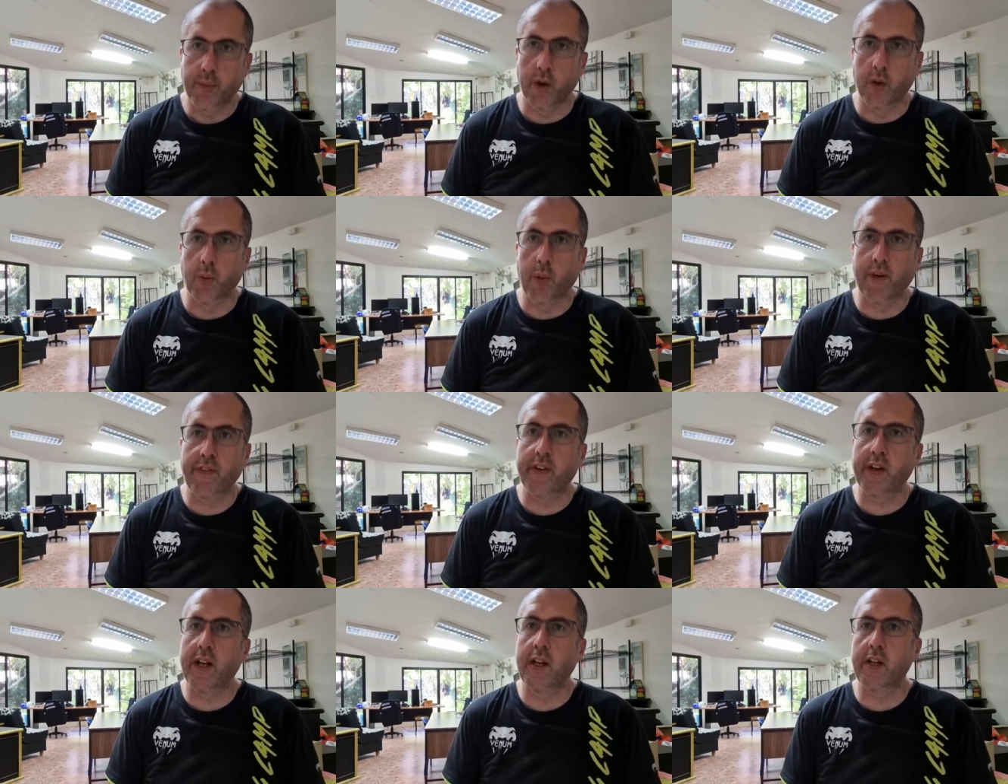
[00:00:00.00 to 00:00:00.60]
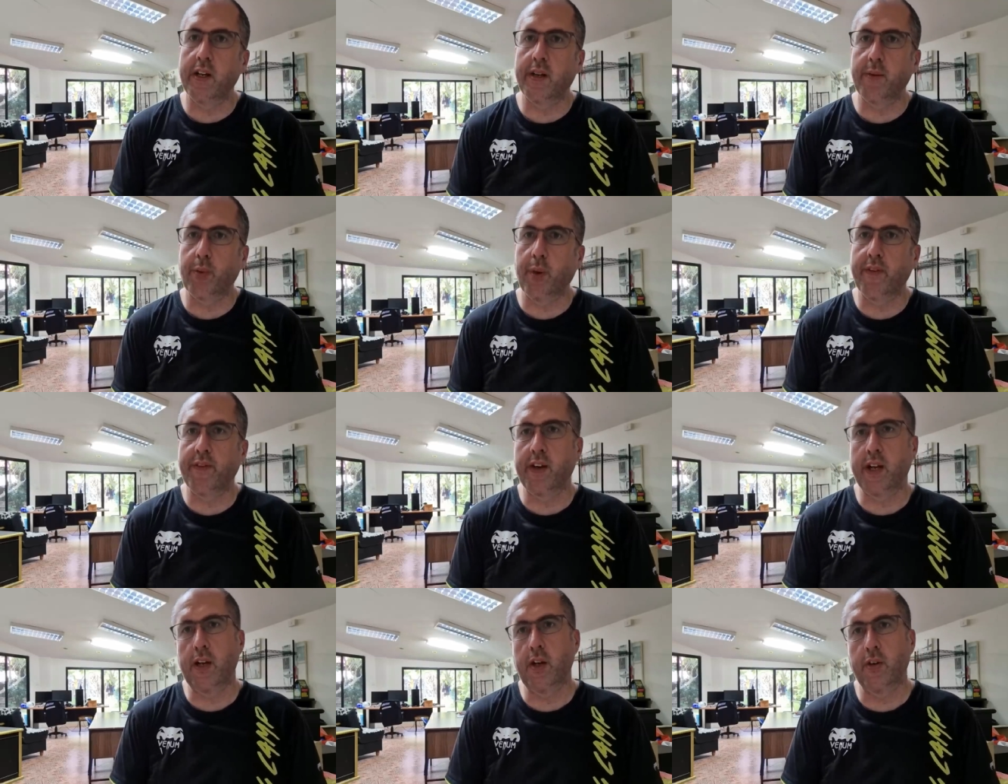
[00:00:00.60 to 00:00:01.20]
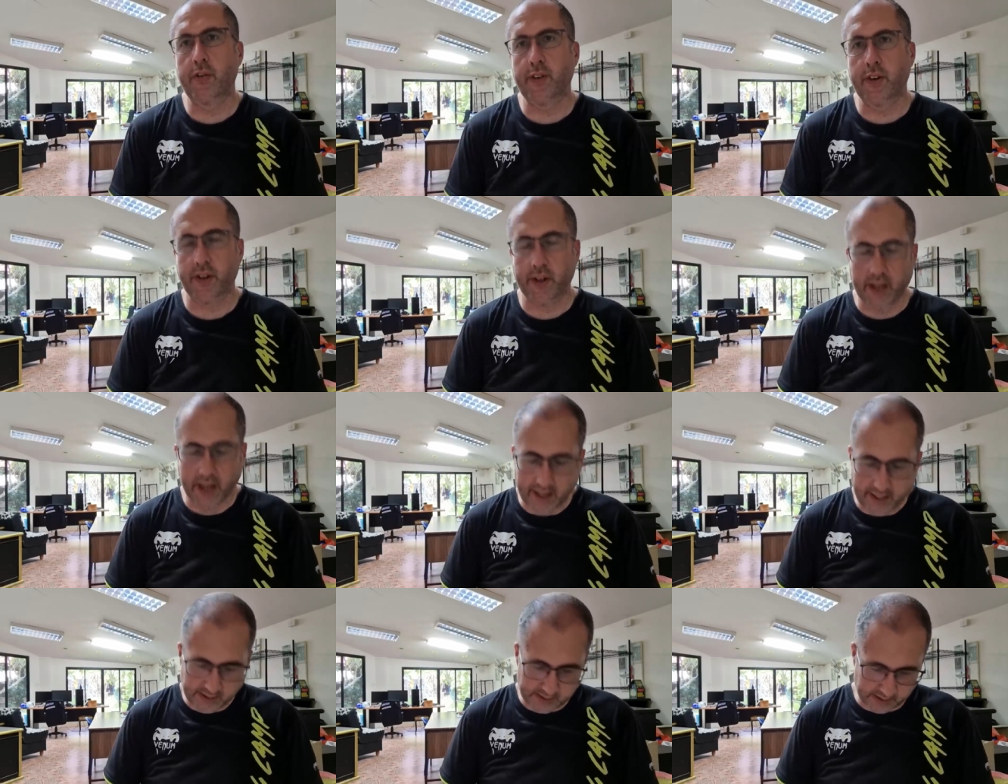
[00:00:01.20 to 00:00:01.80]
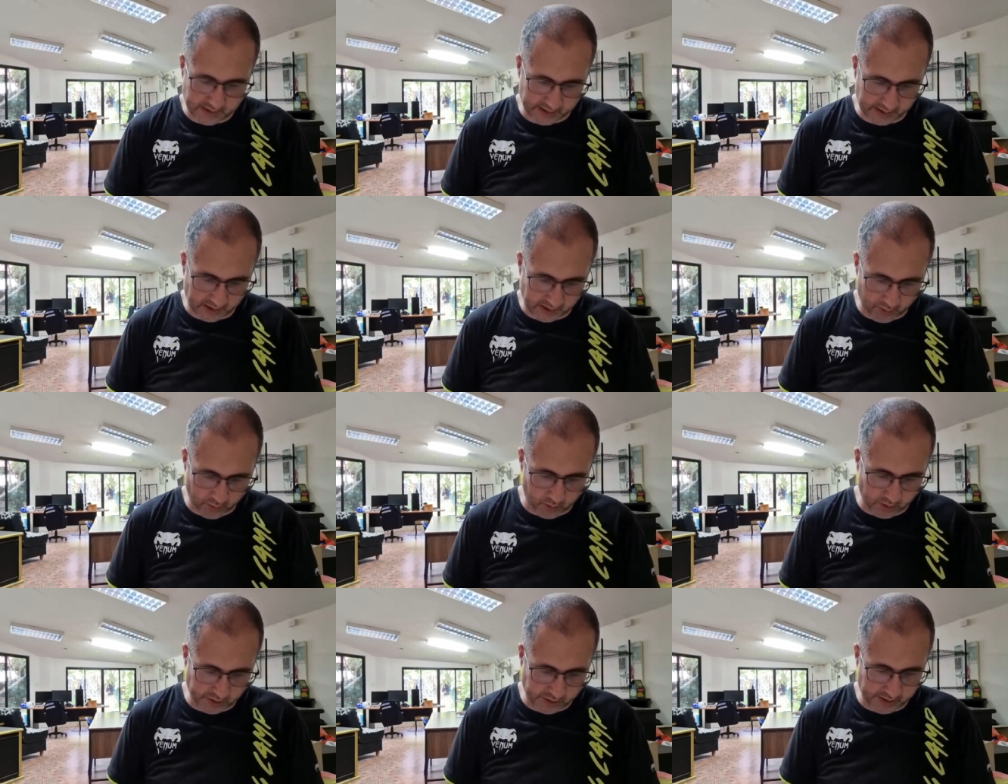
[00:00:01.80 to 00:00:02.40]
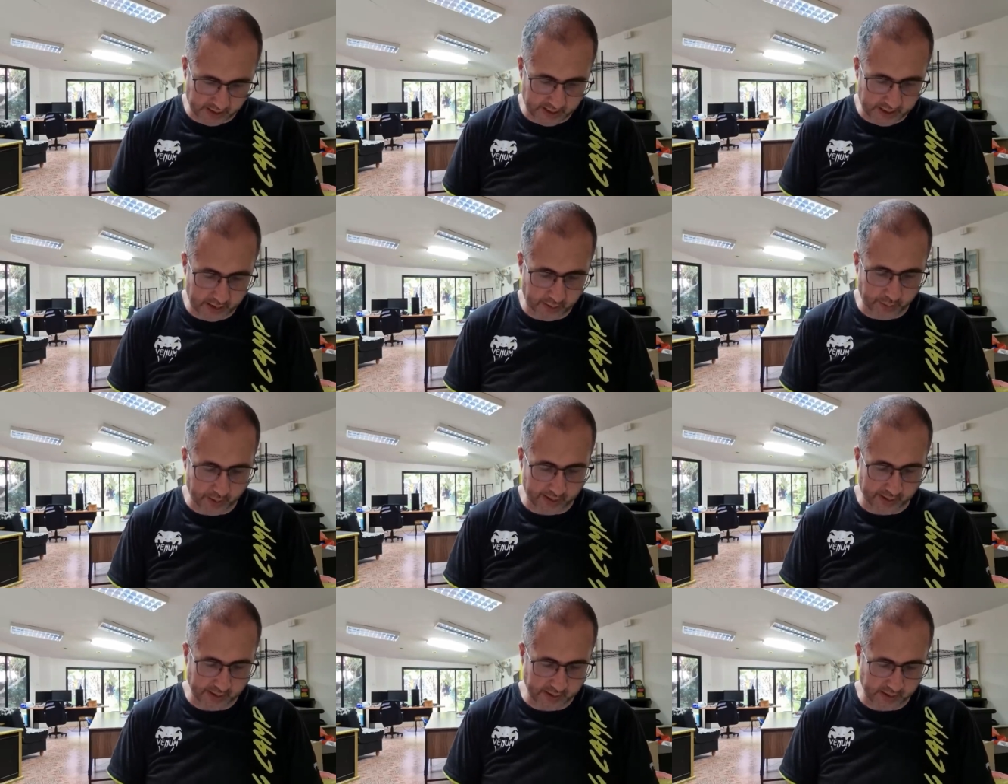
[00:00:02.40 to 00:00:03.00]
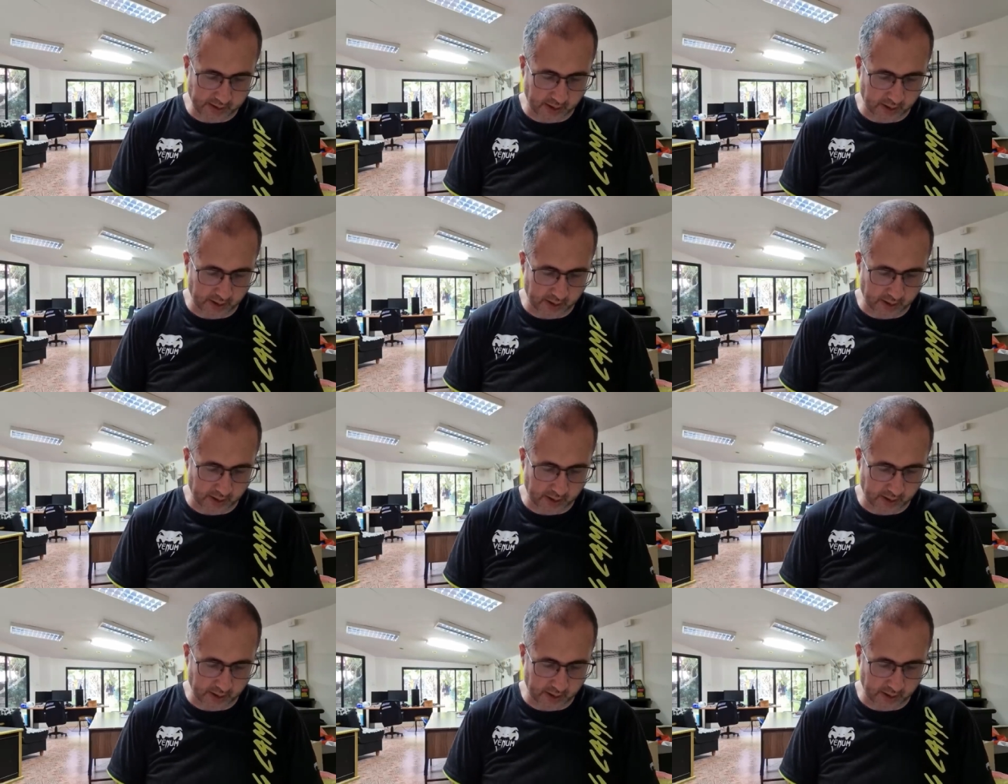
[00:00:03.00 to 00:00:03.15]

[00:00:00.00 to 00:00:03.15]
But whether they love it or hate it, they're going to watch it anyway.